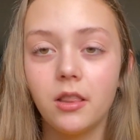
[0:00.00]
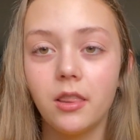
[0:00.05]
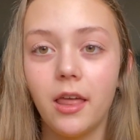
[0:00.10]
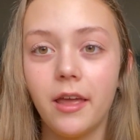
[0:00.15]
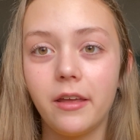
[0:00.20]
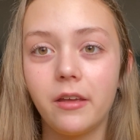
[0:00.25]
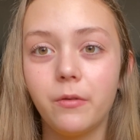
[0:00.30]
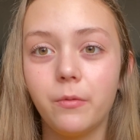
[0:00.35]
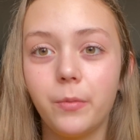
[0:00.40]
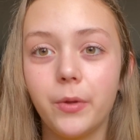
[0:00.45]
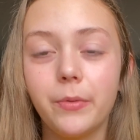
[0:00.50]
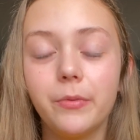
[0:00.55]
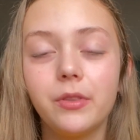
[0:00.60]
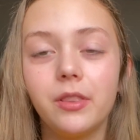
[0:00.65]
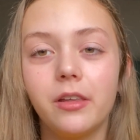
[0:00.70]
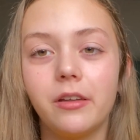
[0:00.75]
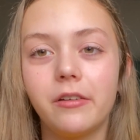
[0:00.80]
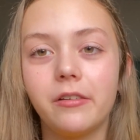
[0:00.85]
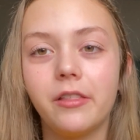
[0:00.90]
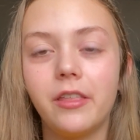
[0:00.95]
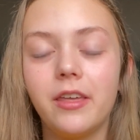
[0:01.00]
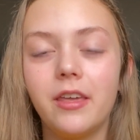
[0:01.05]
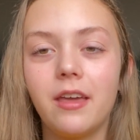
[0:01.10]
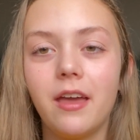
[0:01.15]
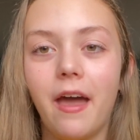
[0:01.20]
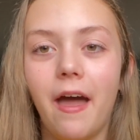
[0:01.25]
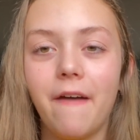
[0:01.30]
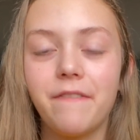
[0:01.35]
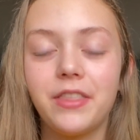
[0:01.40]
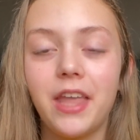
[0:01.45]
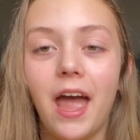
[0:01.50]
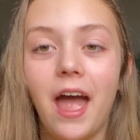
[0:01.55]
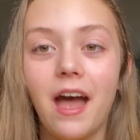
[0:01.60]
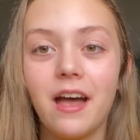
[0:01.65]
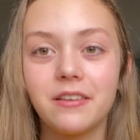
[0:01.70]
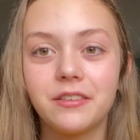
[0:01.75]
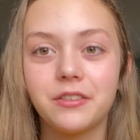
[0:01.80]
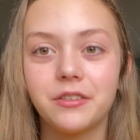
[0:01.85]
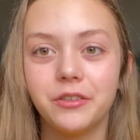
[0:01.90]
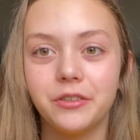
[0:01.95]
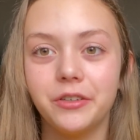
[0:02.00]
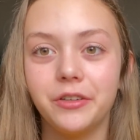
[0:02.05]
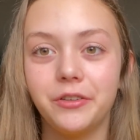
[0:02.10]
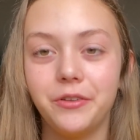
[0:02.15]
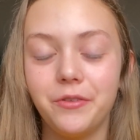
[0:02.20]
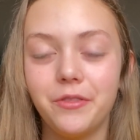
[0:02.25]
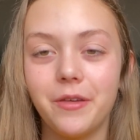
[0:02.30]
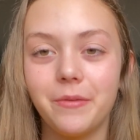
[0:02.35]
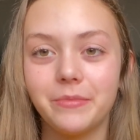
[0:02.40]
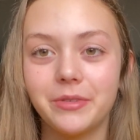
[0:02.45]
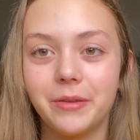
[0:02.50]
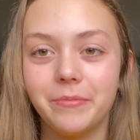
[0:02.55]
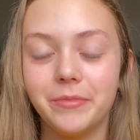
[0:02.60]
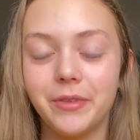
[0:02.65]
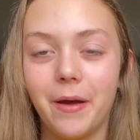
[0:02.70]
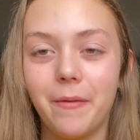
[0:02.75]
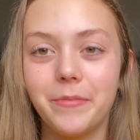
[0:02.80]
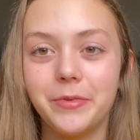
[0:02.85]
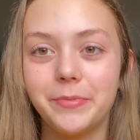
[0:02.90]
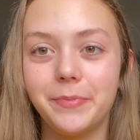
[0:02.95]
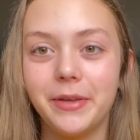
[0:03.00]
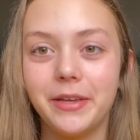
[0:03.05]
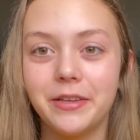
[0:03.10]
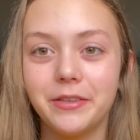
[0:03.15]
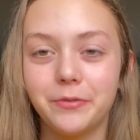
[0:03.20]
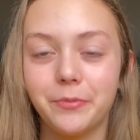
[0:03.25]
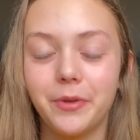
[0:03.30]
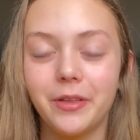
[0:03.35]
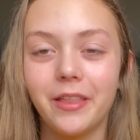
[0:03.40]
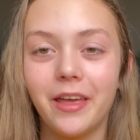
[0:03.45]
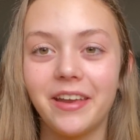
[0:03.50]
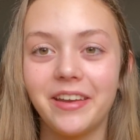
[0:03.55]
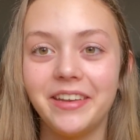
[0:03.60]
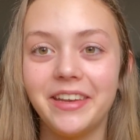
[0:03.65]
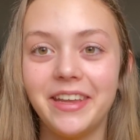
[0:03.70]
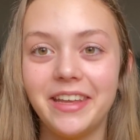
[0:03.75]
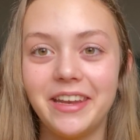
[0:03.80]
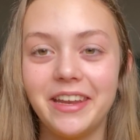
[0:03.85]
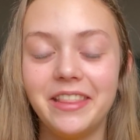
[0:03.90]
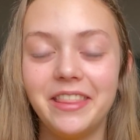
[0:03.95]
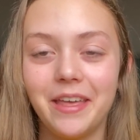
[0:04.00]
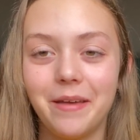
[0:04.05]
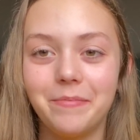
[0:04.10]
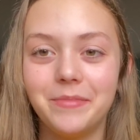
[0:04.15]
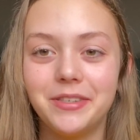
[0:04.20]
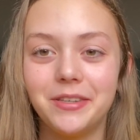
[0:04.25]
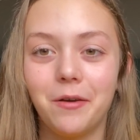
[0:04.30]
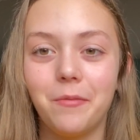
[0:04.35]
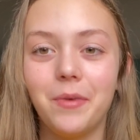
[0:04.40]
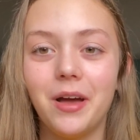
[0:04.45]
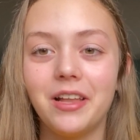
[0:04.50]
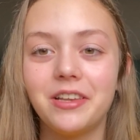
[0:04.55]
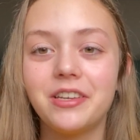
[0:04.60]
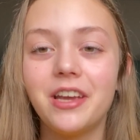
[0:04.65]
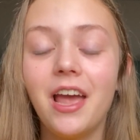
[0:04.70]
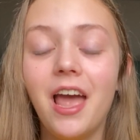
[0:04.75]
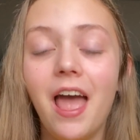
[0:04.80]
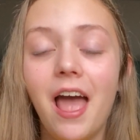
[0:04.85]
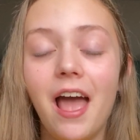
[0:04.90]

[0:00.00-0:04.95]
Like, we would literally have to ask her to do them sometimes because we like needed them so much.